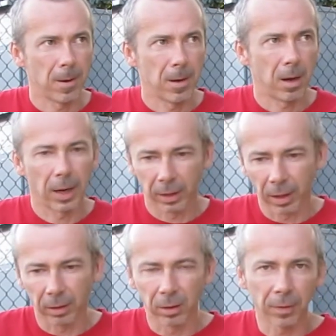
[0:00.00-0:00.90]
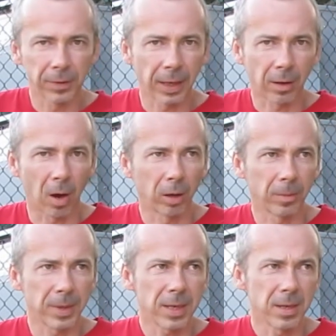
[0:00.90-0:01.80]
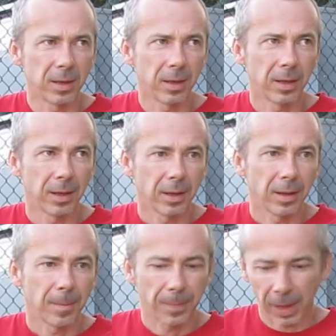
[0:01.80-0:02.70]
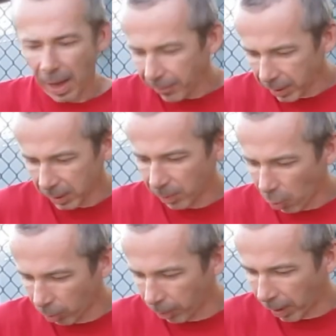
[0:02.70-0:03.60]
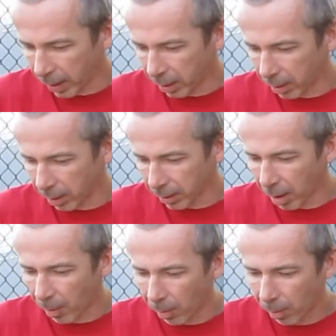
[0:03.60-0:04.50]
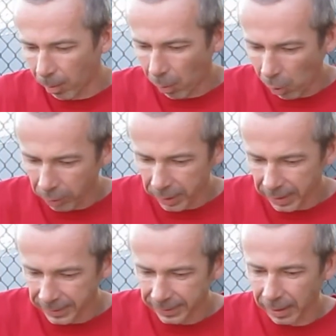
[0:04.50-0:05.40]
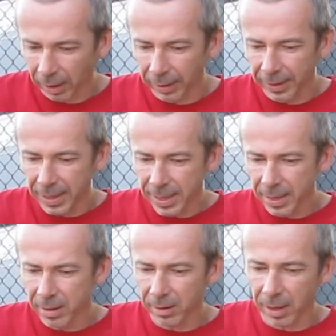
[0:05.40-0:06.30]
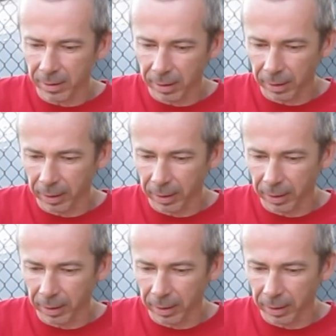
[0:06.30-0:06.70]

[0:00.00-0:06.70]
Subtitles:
I love the economy. Having the small bike, there are more things that I need and that I